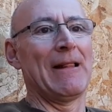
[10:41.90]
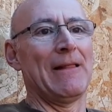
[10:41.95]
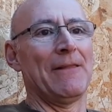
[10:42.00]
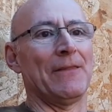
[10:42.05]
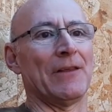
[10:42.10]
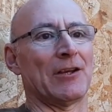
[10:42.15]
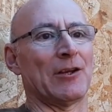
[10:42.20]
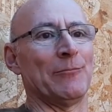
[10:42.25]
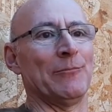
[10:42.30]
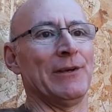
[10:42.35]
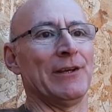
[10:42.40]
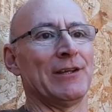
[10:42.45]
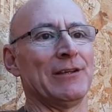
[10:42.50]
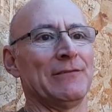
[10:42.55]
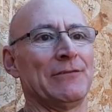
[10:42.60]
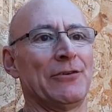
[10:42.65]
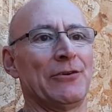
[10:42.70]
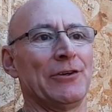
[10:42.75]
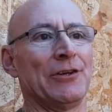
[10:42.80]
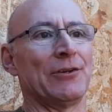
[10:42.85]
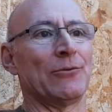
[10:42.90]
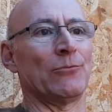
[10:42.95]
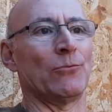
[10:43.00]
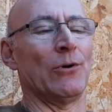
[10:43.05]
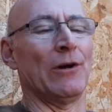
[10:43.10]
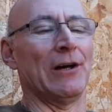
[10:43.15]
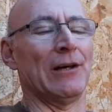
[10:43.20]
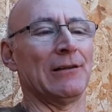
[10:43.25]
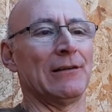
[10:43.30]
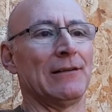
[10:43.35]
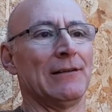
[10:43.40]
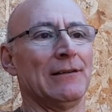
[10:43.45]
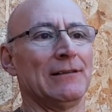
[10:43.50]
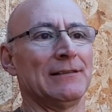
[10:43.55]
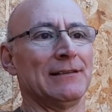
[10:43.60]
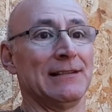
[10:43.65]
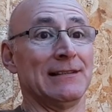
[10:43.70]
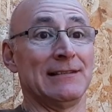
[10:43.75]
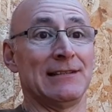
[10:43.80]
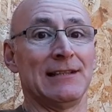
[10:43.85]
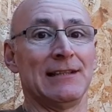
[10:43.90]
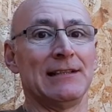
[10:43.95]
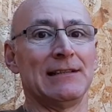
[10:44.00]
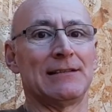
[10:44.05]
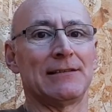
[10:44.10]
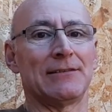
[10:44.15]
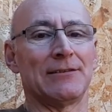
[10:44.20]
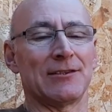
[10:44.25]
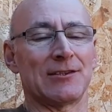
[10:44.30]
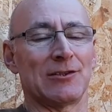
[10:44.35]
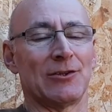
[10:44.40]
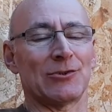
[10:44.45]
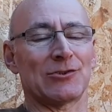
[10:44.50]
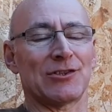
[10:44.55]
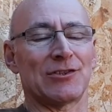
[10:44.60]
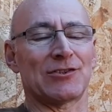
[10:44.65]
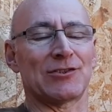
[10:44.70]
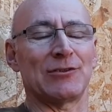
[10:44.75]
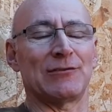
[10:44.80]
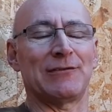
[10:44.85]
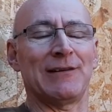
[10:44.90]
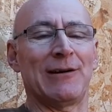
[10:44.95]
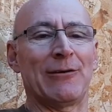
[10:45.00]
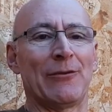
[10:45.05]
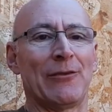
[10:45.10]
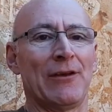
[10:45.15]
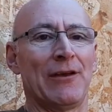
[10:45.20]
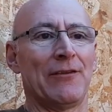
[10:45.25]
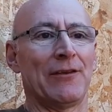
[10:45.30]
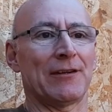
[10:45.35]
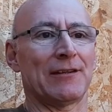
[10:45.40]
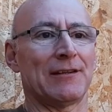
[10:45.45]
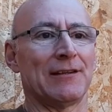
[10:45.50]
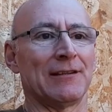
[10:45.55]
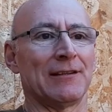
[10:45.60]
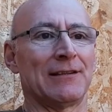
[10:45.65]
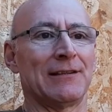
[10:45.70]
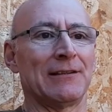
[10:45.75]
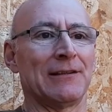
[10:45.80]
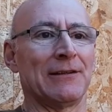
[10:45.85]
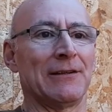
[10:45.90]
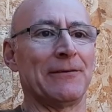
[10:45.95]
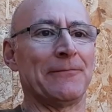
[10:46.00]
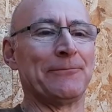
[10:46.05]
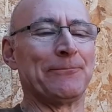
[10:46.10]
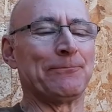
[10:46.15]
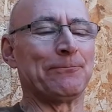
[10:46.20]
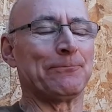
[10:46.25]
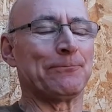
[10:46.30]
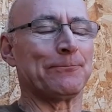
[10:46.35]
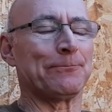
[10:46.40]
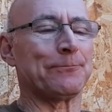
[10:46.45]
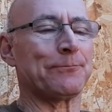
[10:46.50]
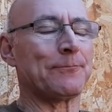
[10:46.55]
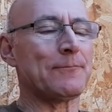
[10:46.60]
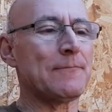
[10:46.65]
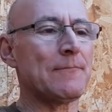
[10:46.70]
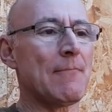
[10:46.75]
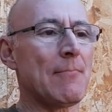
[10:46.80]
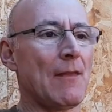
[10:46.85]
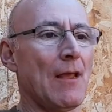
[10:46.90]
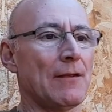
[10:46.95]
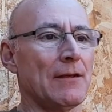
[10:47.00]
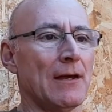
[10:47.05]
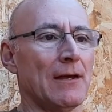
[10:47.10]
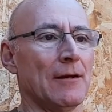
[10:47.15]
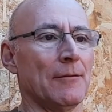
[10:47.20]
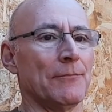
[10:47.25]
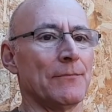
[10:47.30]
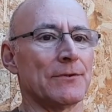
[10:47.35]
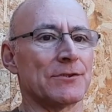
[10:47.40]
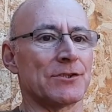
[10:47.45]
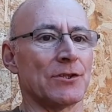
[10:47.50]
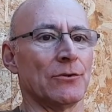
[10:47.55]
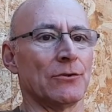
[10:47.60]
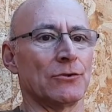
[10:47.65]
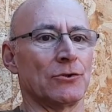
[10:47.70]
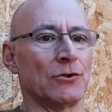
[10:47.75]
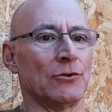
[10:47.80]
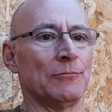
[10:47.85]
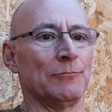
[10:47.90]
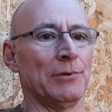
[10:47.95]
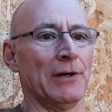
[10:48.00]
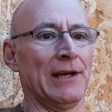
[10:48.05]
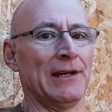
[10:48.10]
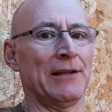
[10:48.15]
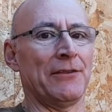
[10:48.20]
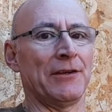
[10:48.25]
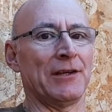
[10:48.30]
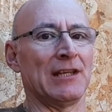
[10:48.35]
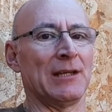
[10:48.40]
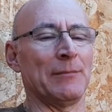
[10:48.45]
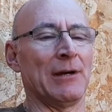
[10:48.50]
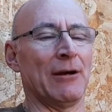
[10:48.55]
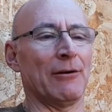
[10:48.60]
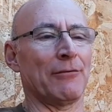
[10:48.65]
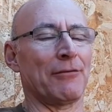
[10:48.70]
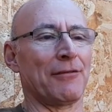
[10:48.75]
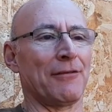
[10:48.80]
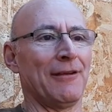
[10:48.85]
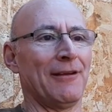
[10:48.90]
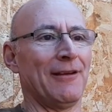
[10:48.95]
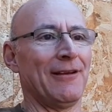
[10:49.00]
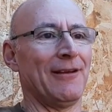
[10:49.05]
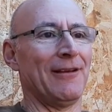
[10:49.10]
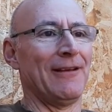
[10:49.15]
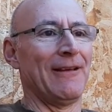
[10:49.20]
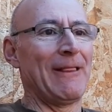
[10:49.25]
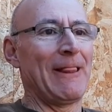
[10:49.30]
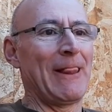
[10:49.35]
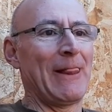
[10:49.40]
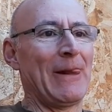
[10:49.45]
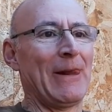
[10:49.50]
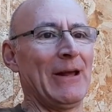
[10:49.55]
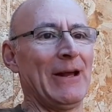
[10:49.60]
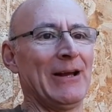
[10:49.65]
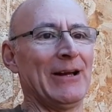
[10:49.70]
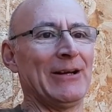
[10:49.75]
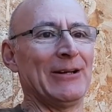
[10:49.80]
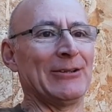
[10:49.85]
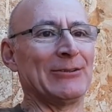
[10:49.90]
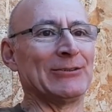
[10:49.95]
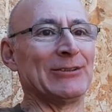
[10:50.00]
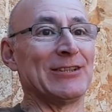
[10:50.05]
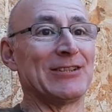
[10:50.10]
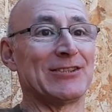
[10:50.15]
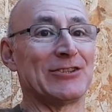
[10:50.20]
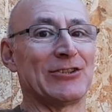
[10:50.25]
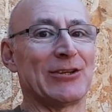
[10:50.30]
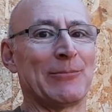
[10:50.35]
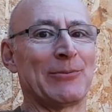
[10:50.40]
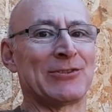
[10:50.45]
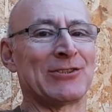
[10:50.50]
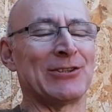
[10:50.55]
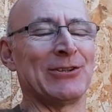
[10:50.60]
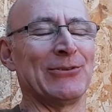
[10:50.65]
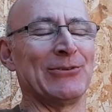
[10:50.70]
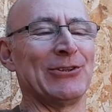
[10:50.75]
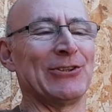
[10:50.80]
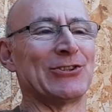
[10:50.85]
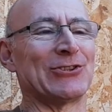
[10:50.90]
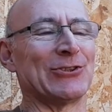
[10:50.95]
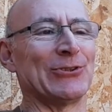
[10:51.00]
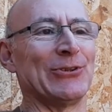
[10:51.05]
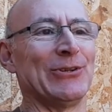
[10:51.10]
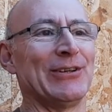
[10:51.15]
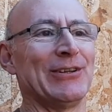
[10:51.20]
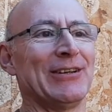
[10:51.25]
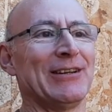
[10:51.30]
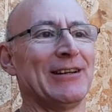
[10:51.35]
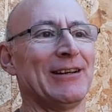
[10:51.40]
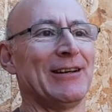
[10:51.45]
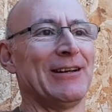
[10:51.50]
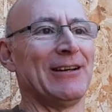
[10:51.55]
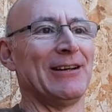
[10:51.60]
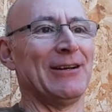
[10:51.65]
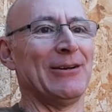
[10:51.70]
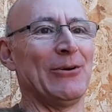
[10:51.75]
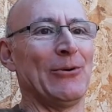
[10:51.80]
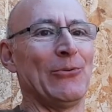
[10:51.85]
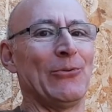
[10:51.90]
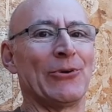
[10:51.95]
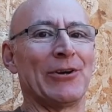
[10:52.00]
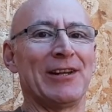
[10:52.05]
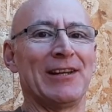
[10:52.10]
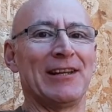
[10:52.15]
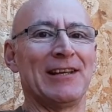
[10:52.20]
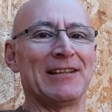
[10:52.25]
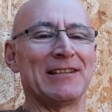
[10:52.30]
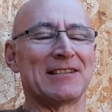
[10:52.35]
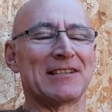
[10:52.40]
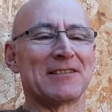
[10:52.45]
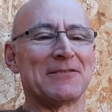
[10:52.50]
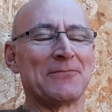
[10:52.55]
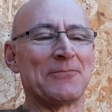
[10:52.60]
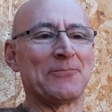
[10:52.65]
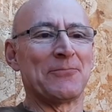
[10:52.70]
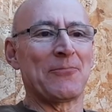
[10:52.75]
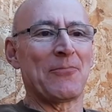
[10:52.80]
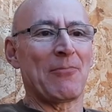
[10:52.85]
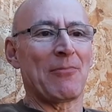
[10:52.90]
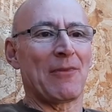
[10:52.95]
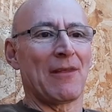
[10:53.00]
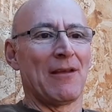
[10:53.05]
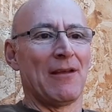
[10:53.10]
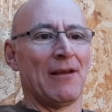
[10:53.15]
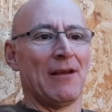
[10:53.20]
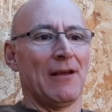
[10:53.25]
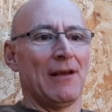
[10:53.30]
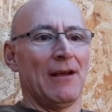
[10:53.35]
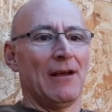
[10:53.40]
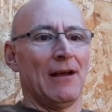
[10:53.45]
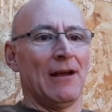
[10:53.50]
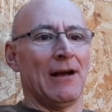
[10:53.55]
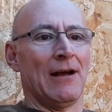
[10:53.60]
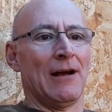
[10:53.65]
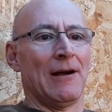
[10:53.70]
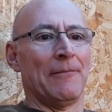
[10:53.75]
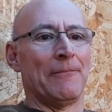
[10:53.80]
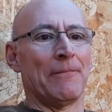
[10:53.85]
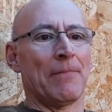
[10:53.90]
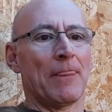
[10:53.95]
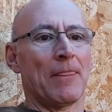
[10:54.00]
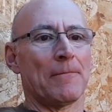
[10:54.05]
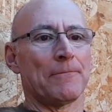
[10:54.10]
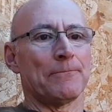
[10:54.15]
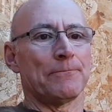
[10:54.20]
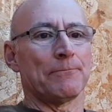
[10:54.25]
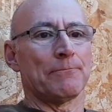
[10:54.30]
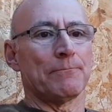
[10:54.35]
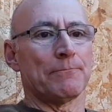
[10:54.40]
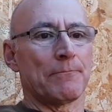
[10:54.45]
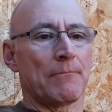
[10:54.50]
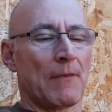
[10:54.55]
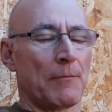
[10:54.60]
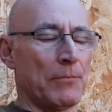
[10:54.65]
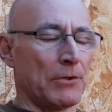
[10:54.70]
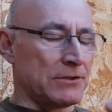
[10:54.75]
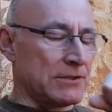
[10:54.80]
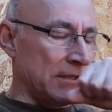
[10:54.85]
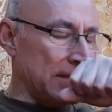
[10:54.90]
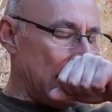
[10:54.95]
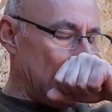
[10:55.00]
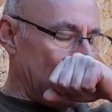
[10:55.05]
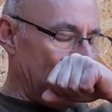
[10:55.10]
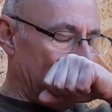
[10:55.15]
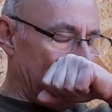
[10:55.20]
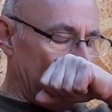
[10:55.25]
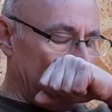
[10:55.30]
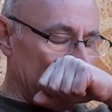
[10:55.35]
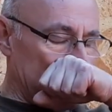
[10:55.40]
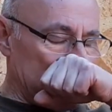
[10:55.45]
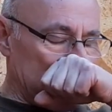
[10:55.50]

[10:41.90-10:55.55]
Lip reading: that can make you very unwell, and indeed there's lots of stuff out there that can kill you. So don't put anything in your mouth unless you're absolutely sure what it is. But today I thought I'd